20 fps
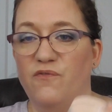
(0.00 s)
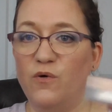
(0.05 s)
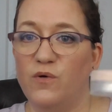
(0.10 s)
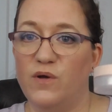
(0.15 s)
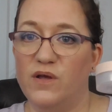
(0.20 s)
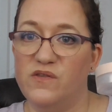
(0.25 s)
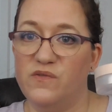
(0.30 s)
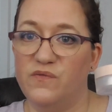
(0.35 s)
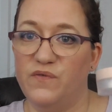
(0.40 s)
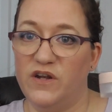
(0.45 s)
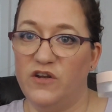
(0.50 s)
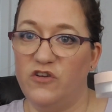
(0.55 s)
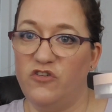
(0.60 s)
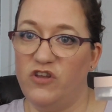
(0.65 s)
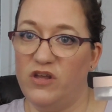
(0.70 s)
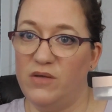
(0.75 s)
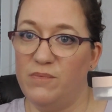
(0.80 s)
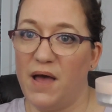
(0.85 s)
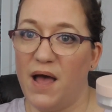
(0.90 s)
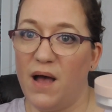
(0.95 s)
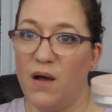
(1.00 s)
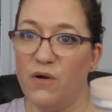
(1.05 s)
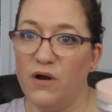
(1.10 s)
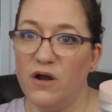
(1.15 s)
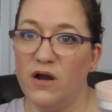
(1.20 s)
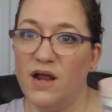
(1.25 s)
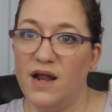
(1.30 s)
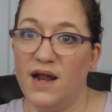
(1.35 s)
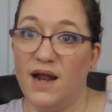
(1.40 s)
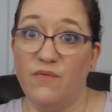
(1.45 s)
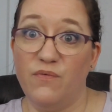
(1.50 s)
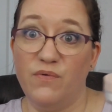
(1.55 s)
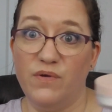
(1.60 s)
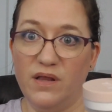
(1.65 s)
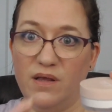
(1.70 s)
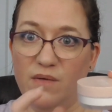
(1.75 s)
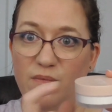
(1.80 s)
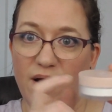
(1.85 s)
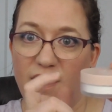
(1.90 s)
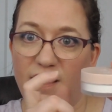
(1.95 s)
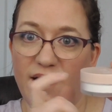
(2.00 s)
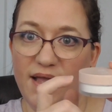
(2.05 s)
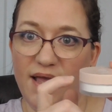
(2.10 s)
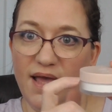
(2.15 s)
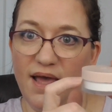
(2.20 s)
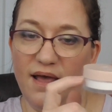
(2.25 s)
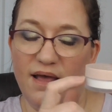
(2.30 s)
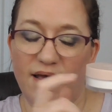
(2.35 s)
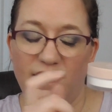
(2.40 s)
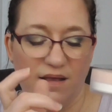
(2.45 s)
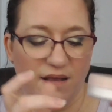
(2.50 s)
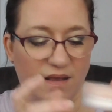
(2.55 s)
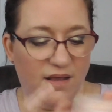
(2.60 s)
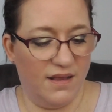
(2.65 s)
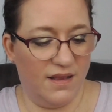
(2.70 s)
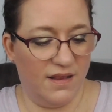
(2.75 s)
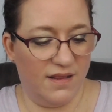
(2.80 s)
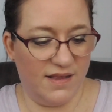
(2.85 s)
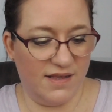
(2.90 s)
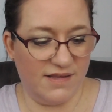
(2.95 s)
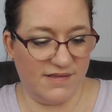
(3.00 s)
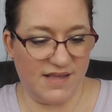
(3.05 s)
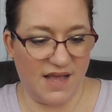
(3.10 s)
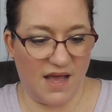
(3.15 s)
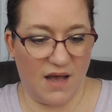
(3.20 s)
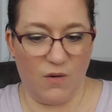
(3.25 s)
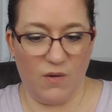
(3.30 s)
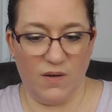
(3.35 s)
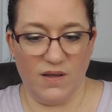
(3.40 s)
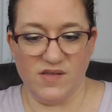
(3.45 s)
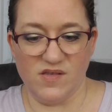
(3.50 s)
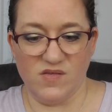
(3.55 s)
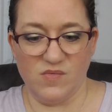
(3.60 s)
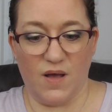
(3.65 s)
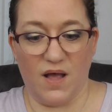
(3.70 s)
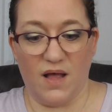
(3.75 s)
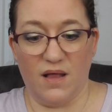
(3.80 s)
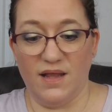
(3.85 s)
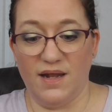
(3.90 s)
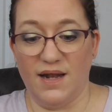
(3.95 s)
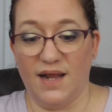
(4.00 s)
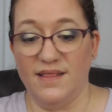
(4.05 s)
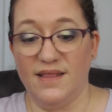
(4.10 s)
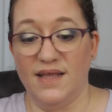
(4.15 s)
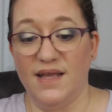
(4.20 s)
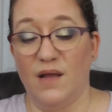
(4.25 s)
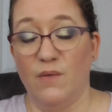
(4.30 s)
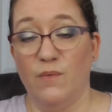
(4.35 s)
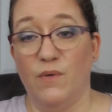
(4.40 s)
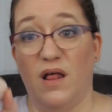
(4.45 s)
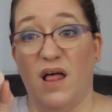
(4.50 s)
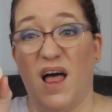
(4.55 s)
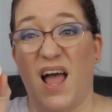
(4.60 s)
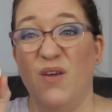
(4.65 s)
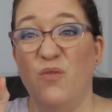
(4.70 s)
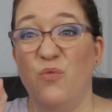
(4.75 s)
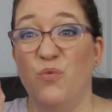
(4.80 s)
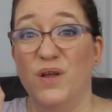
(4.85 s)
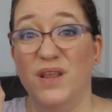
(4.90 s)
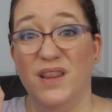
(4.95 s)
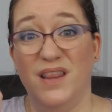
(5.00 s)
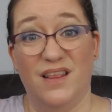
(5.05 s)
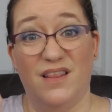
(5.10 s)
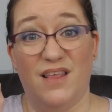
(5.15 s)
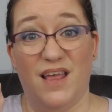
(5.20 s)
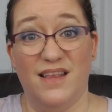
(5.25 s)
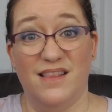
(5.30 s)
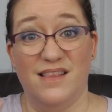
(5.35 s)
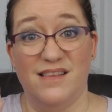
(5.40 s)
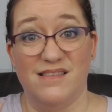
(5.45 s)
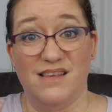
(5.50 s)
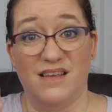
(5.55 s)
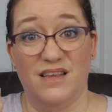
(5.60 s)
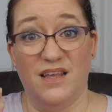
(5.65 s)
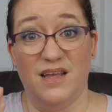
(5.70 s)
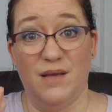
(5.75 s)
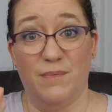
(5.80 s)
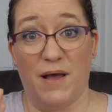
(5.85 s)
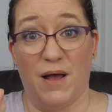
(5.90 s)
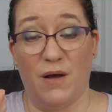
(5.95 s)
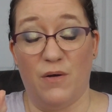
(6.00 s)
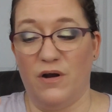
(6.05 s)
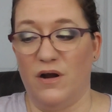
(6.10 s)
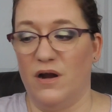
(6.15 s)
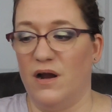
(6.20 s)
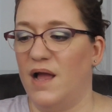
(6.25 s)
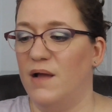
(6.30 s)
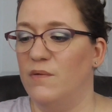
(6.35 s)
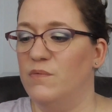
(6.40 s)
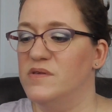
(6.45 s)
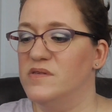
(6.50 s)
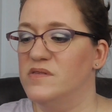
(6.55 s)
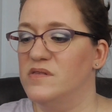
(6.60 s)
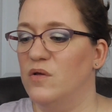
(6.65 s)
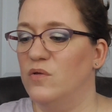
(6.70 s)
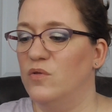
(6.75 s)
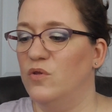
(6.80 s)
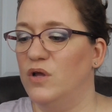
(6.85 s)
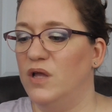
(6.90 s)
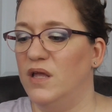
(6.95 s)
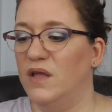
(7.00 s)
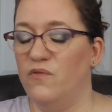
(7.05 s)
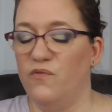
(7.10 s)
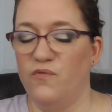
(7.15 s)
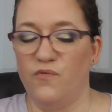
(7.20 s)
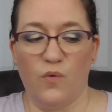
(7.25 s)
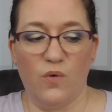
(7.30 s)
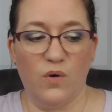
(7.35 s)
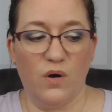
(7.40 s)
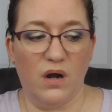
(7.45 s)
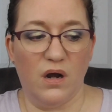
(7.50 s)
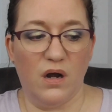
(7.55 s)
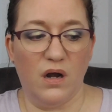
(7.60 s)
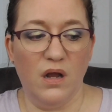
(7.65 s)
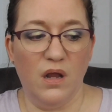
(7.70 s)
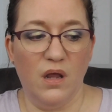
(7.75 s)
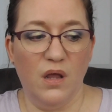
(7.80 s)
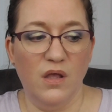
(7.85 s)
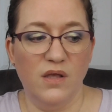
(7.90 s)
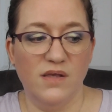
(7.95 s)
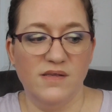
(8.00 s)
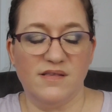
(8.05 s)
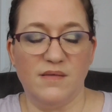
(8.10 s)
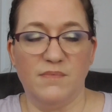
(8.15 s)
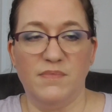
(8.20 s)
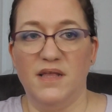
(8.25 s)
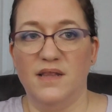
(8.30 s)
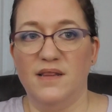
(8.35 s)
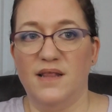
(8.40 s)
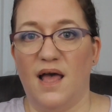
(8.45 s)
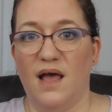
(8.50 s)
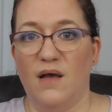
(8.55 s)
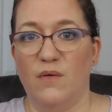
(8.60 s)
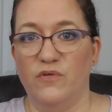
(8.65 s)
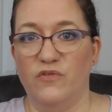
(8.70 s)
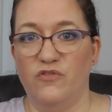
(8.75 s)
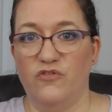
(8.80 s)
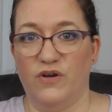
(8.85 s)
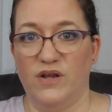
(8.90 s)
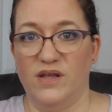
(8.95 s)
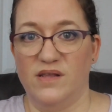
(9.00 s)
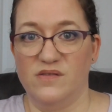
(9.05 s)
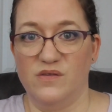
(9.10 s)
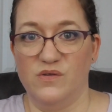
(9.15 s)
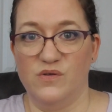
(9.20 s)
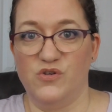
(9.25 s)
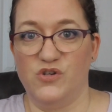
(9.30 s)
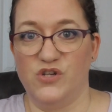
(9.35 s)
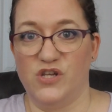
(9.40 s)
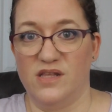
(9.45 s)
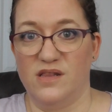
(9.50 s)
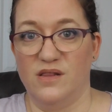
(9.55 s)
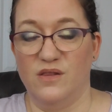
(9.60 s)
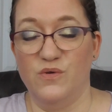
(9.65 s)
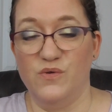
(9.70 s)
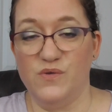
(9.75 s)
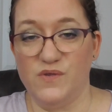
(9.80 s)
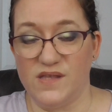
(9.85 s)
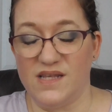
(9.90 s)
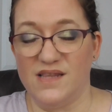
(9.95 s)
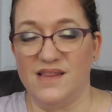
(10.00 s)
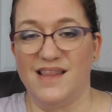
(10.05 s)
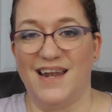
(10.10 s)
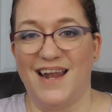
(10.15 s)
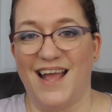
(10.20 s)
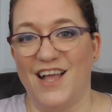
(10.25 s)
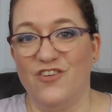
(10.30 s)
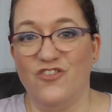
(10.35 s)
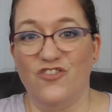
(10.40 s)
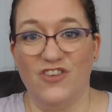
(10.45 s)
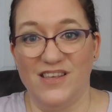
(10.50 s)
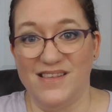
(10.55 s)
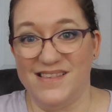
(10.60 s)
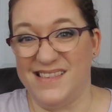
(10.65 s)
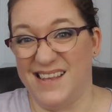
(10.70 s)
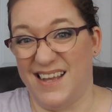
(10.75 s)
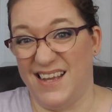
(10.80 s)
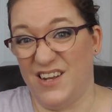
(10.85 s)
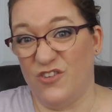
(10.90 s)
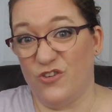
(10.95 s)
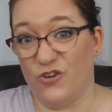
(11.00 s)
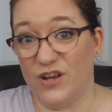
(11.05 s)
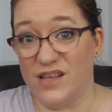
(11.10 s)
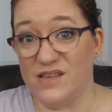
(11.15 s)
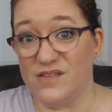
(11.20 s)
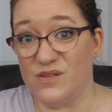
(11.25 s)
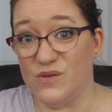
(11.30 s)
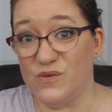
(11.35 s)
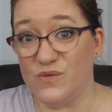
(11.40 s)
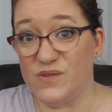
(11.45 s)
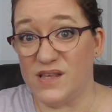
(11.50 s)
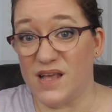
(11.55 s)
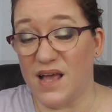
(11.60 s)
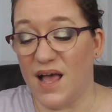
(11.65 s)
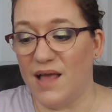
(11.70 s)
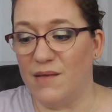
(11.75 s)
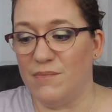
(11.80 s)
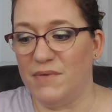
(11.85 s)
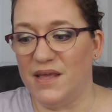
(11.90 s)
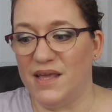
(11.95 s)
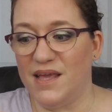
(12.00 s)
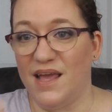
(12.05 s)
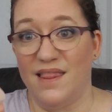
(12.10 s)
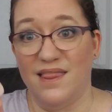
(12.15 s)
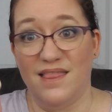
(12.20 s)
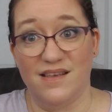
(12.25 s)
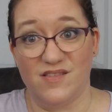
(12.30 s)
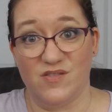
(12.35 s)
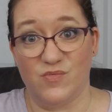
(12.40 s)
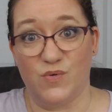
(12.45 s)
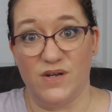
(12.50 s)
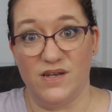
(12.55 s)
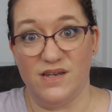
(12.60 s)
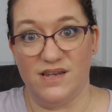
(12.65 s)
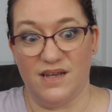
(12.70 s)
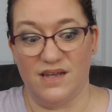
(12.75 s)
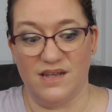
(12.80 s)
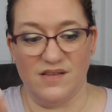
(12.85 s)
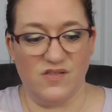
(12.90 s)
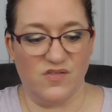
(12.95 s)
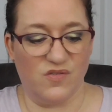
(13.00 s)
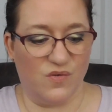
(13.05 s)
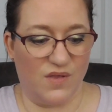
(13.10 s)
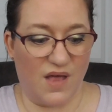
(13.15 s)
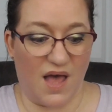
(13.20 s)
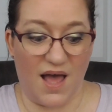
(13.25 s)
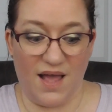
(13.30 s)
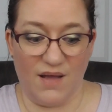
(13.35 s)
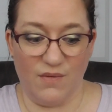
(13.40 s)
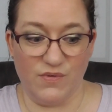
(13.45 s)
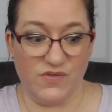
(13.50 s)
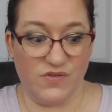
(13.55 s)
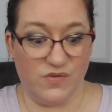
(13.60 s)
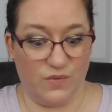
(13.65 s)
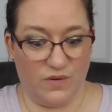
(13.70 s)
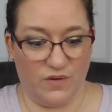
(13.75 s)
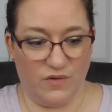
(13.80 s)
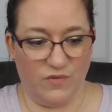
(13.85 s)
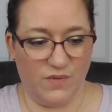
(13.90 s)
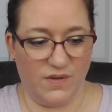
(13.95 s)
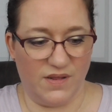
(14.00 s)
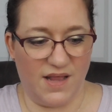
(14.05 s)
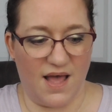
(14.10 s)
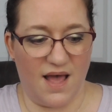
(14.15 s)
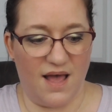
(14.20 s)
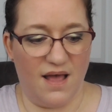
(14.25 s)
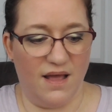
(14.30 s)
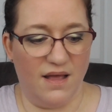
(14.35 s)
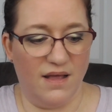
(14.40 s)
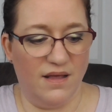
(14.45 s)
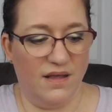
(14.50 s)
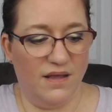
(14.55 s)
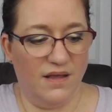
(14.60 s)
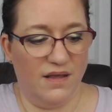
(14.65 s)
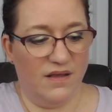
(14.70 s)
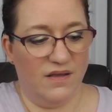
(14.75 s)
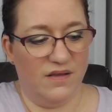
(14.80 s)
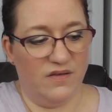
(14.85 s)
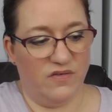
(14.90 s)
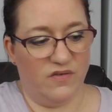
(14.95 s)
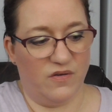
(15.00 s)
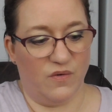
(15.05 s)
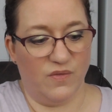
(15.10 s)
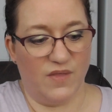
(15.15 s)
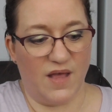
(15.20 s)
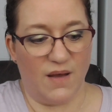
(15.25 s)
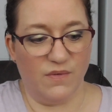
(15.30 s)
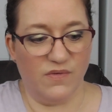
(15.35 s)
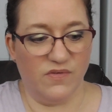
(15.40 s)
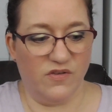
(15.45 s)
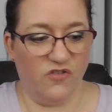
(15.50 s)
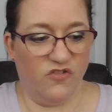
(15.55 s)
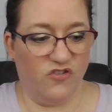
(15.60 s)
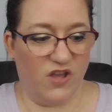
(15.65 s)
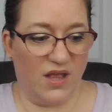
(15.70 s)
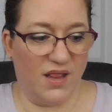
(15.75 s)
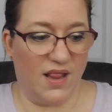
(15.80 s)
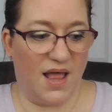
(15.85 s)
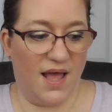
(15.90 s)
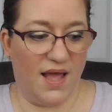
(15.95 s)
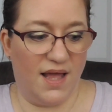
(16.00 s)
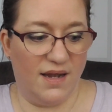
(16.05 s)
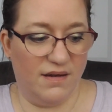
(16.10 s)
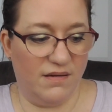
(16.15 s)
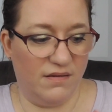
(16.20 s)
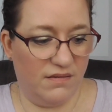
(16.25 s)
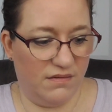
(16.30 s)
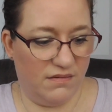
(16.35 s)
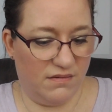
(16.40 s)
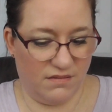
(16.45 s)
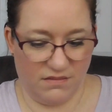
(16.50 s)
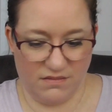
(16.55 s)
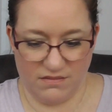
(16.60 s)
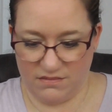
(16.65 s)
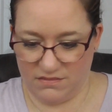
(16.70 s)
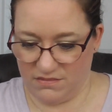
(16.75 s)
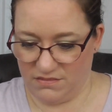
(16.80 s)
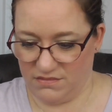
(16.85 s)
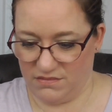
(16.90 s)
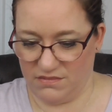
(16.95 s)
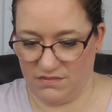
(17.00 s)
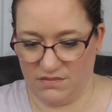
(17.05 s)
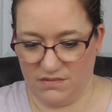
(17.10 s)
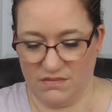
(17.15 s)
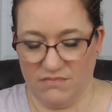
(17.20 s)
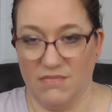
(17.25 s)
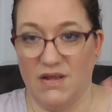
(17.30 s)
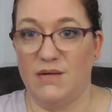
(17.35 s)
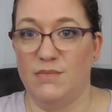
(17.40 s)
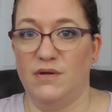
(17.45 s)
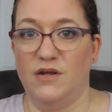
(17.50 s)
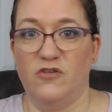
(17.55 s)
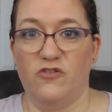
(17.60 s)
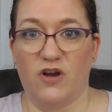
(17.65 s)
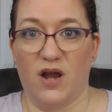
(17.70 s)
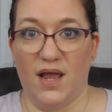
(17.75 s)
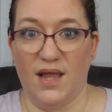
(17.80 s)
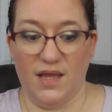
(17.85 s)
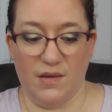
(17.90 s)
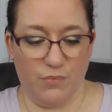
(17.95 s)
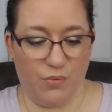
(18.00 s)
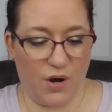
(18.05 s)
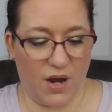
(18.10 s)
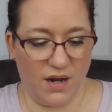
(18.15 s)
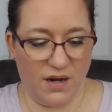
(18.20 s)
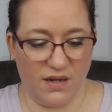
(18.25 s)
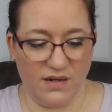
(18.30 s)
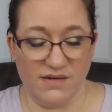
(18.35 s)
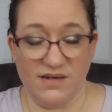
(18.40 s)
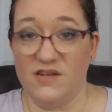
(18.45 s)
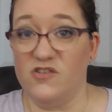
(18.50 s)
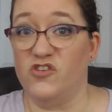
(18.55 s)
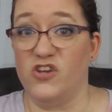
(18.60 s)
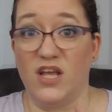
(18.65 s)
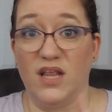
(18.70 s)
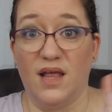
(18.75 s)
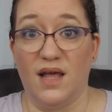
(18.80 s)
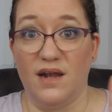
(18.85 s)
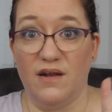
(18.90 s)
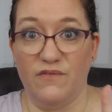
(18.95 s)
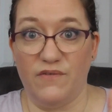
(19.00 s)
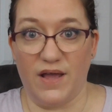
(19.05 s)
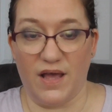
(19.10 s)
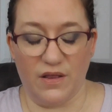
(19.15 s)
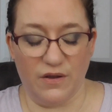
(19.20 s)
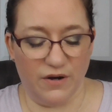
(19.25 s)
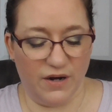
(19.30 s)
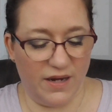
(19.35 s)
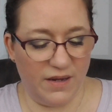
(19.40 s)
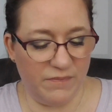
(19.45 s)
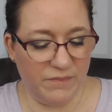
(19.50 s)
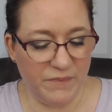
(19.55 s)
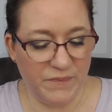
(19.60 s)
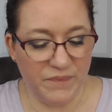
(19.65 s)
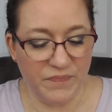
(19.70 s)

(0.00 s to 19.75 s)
Focus Finishing Powder, and I really want to get this out as well. And I think I will. I really like this Ilia powder. I was looking for something that was translucent, that actually stayed translucent on me, and this one did. So I was thrilled with that. So that was a Jalon Made Me Try It product. Jalon and Valerie.